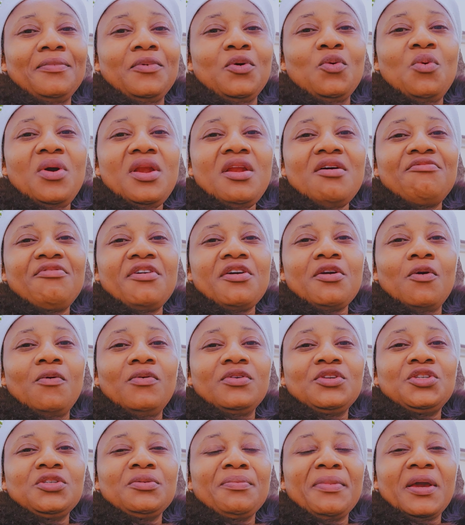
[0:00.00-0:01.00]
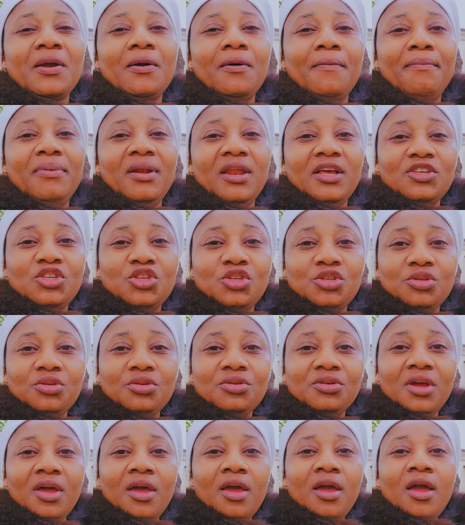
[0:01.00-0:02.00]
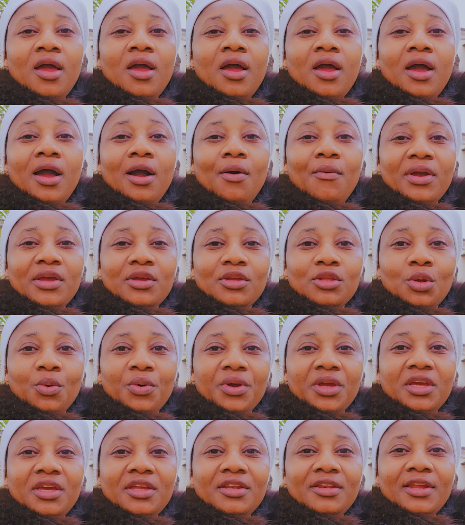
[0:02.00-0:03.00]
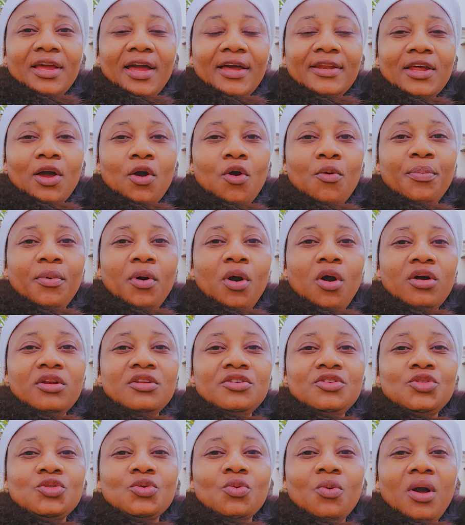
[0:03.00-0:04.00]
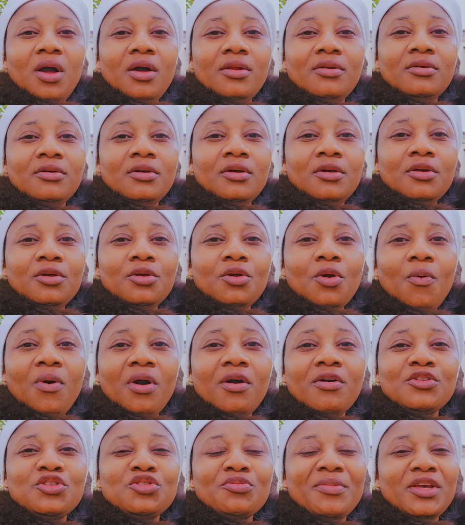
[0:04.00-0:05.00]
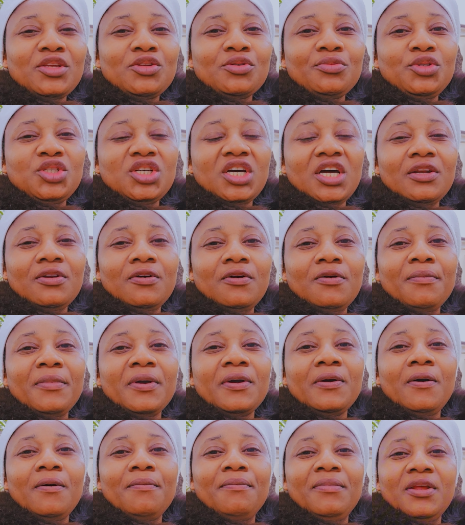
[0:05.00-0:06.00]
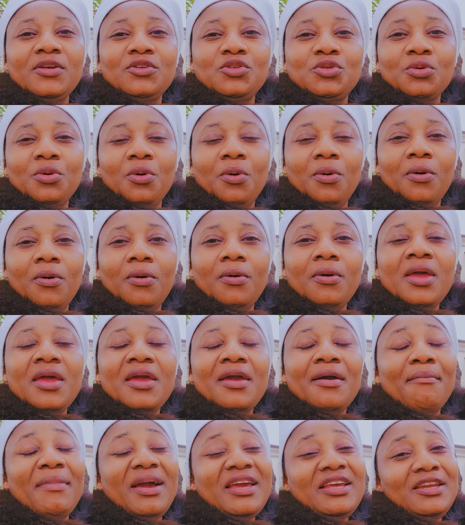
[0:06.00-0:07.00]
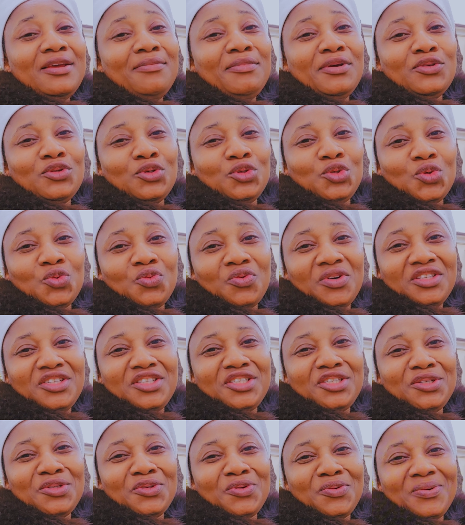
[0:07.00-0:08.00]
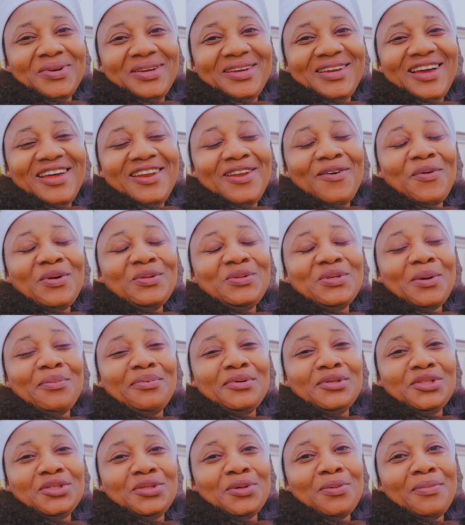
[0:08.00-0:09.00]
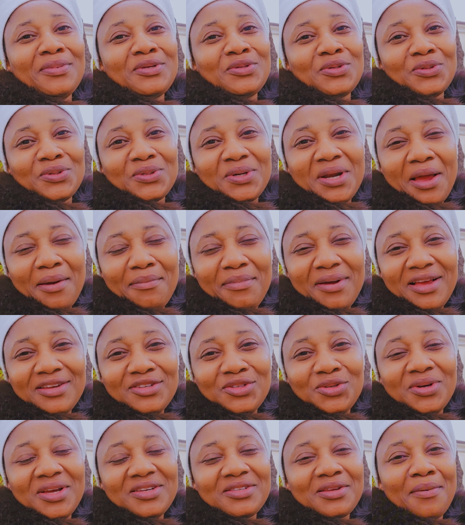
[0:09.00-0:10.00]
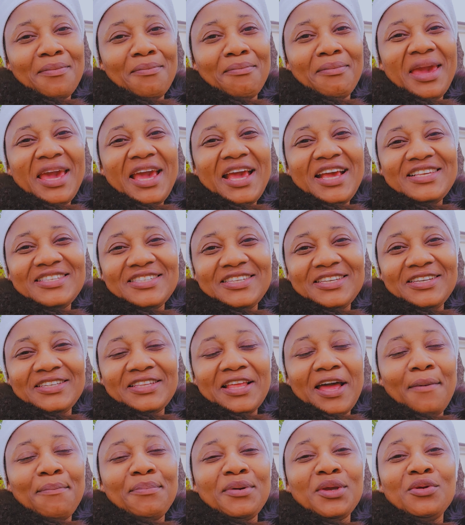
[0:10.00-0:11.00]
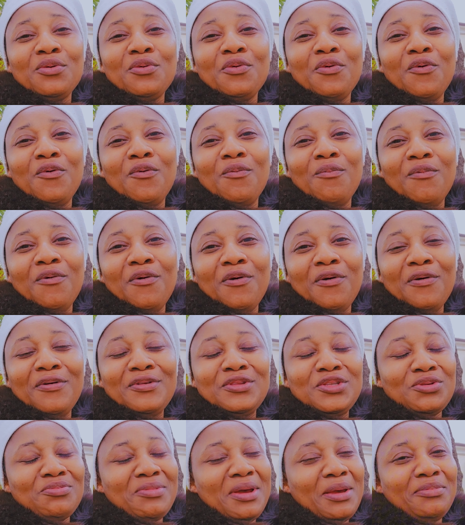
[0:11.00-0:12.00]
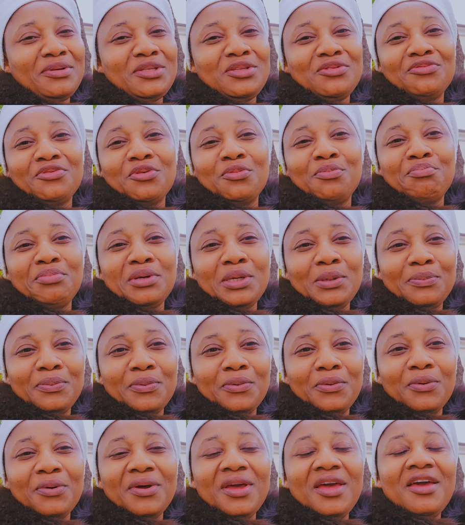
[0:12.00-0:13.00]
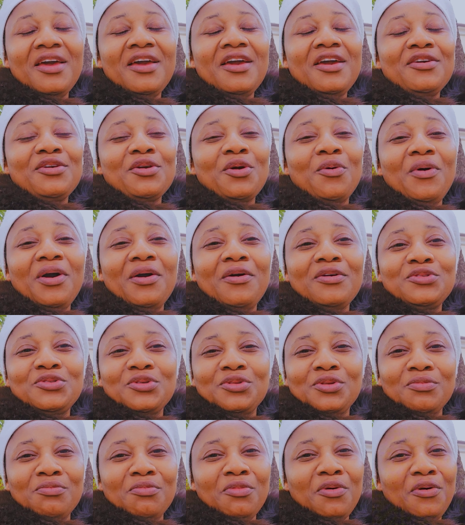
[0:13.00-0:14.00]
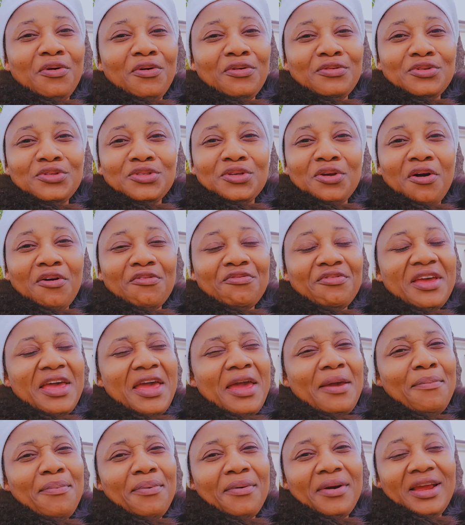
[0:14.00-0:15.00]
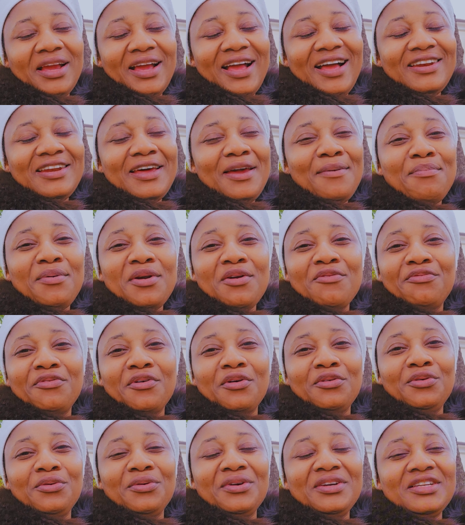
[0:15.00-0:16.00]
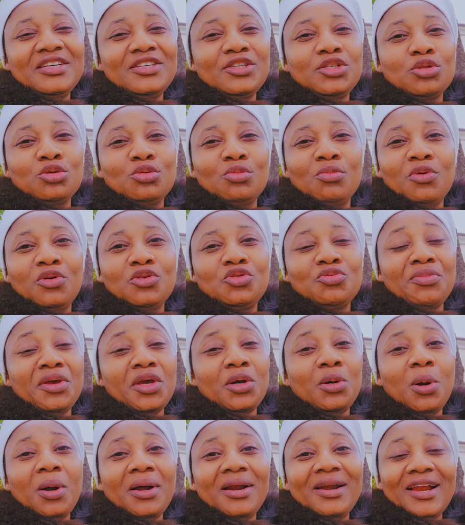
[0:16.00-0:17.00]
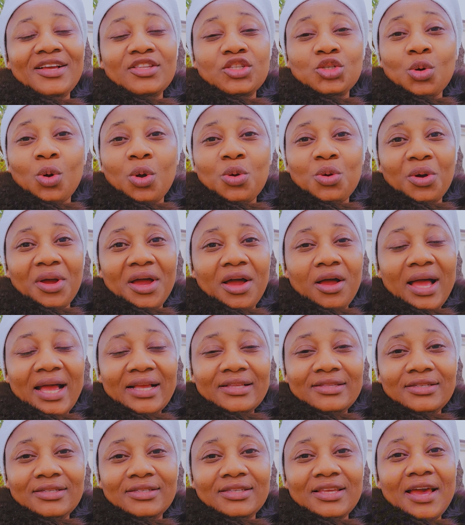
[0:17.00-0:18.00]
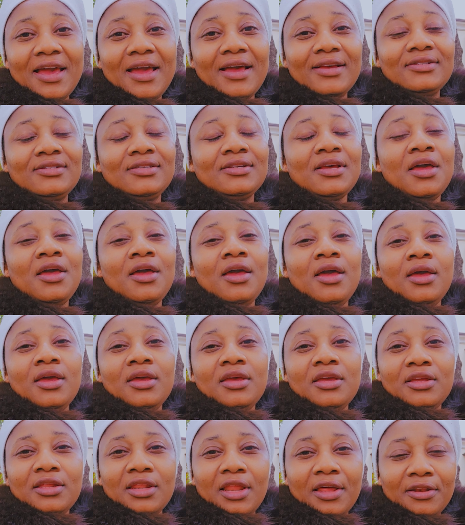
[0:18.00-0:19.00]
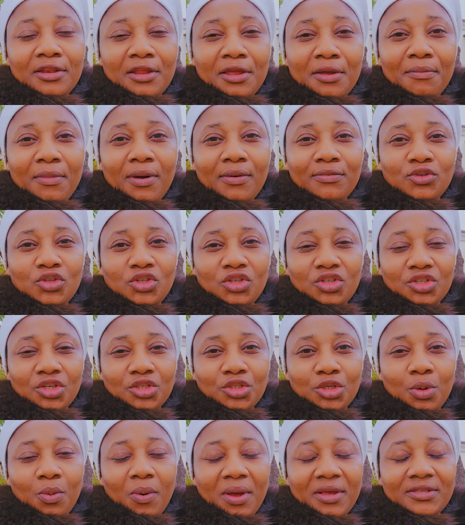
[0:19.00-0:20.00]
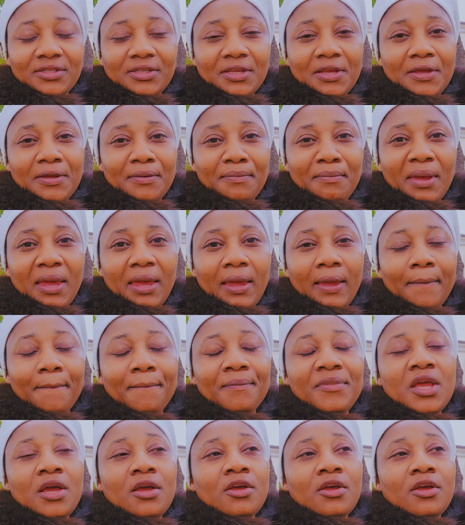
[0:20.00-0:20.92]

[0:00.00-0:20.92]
wherever you're watching may god bless you how are you doing and i hope all is well you're welcome to my youtube channel may god bless you all my name is Ujunwa Chinwe, and i want to appreciate all my subscribers because amazing happy new month my beautiful people you're welcome to the month of april and i pray for you in this new month may god grant all your heart desires in the name of Jesus Christ. Amen.